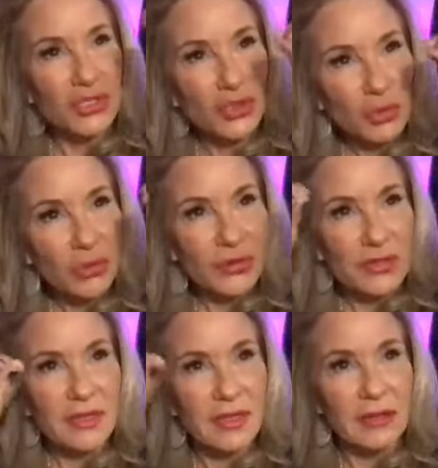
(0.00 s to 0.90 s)

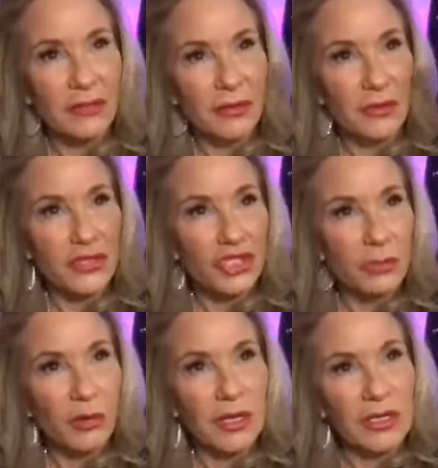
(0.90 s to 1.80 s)
jewels that are
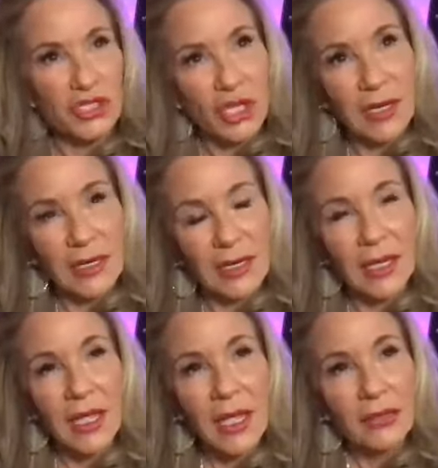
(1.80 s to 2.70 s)
shimmering and shining.